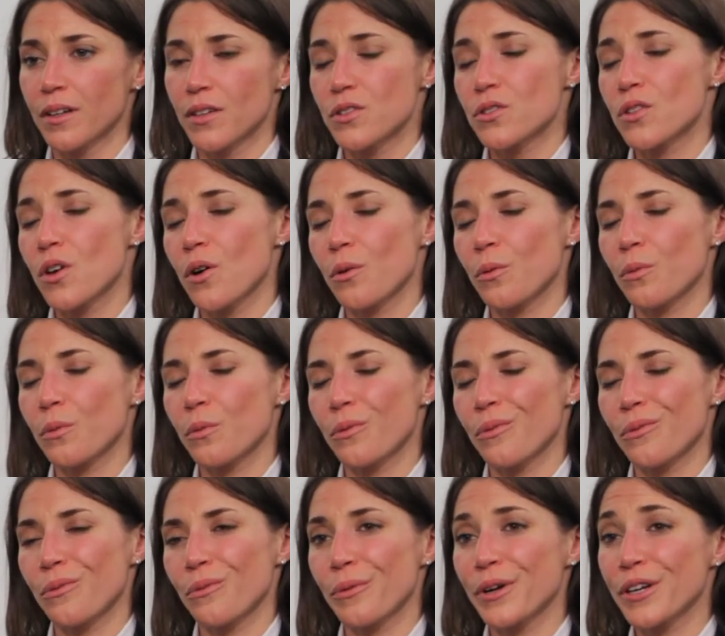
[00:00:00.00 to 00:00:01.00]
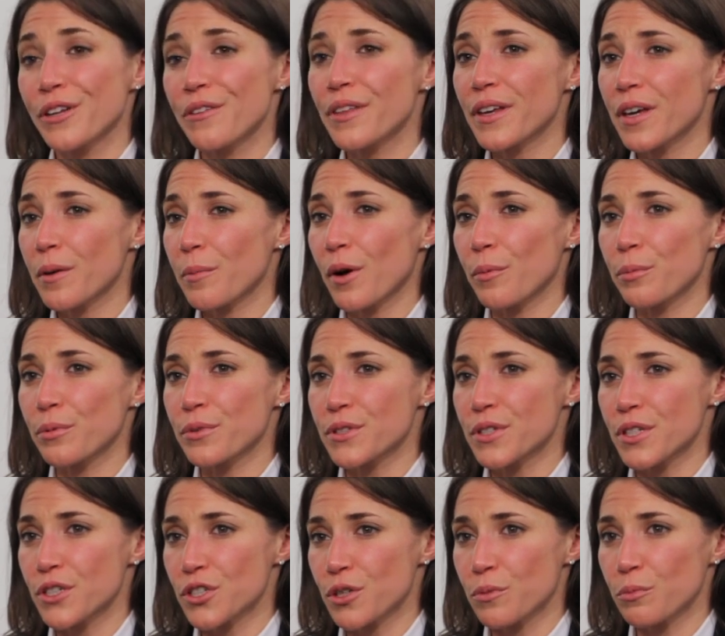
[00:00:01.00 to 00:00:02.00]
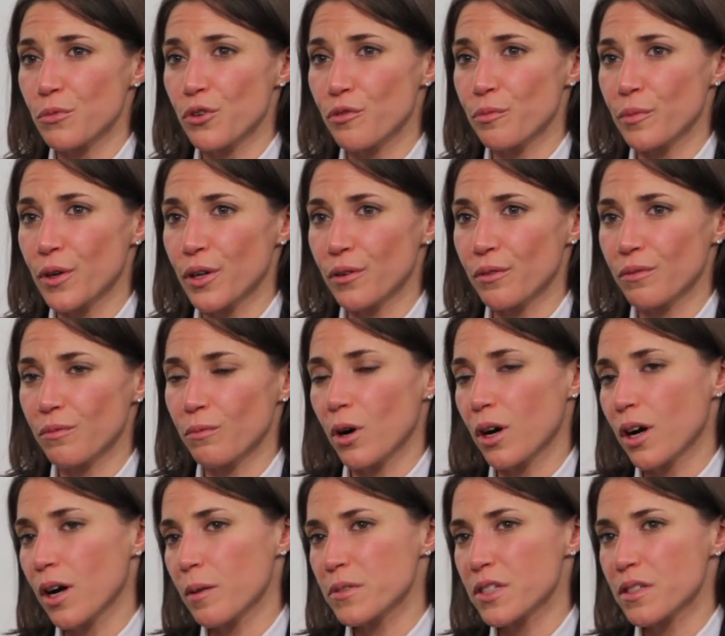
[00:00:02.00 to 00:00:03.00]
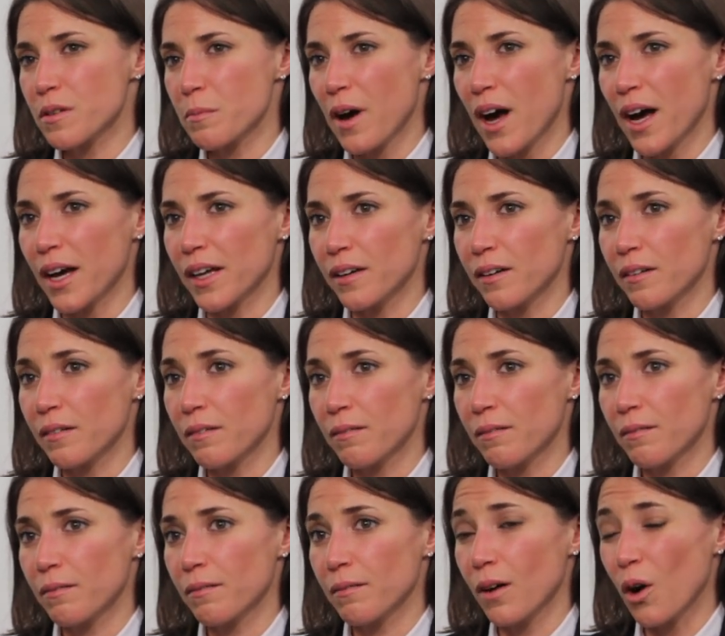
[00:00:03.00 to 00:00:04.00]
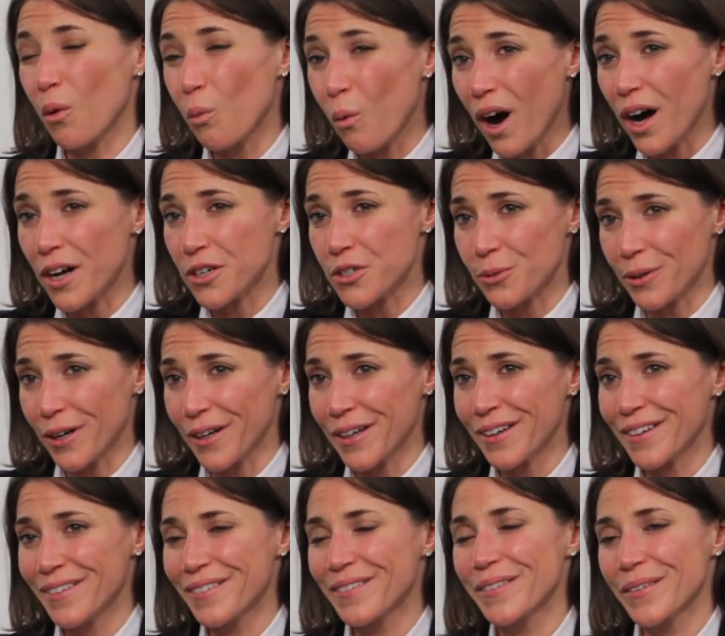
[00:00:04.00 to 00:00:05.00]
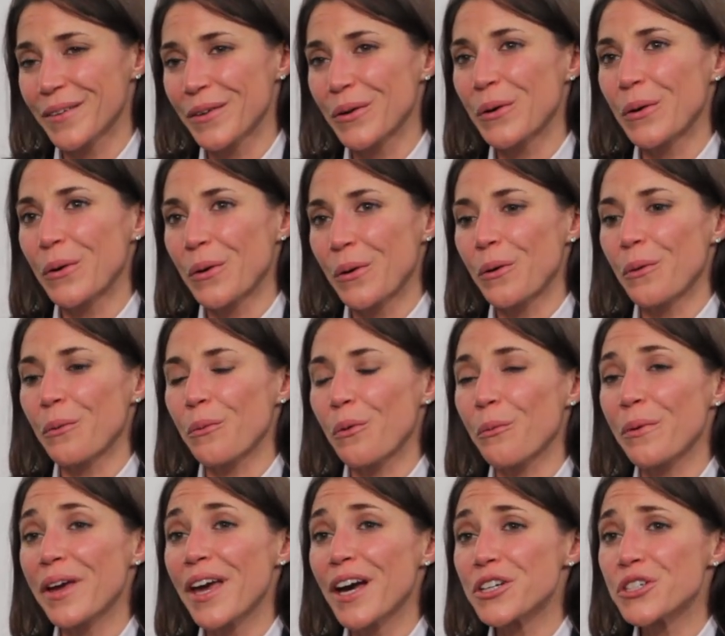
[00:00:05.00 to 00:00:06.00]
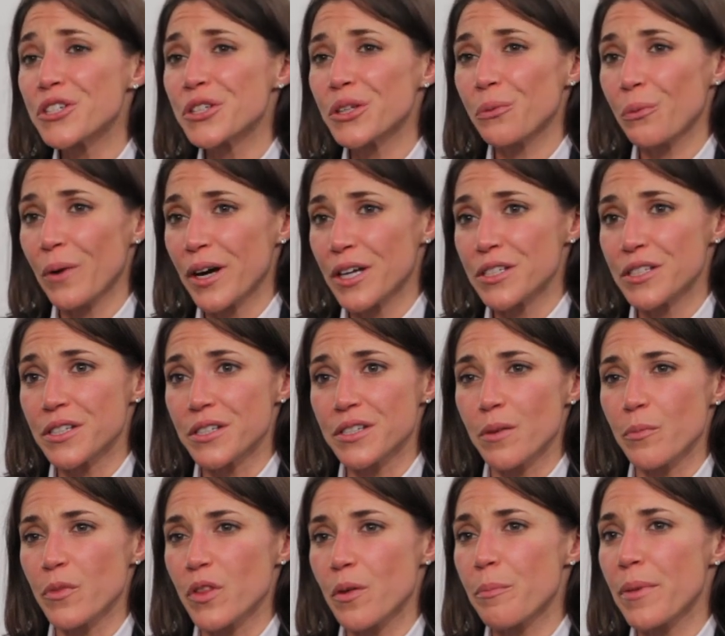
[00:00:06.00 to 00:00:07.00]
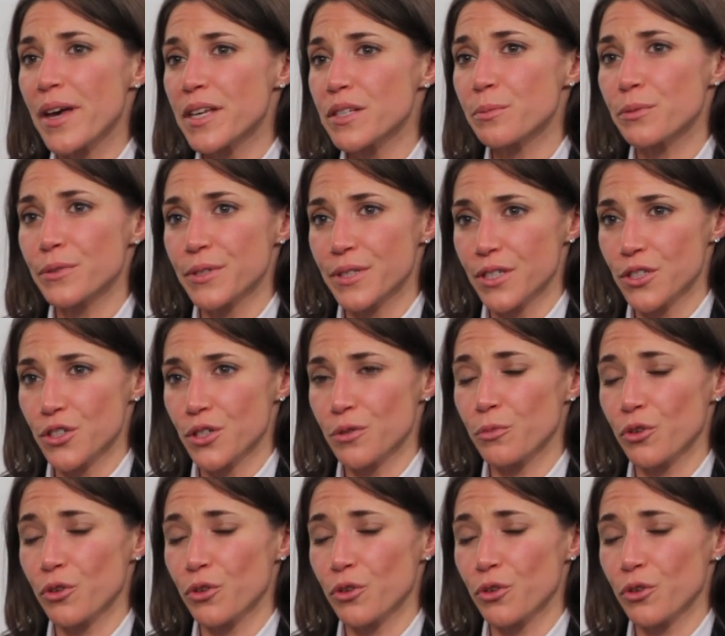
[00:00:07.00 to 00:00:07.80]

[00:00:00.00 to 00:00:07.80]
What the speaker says: So when you think about precision movement, what comes to mind? A watch, right? Well, we actually went to some of the best precision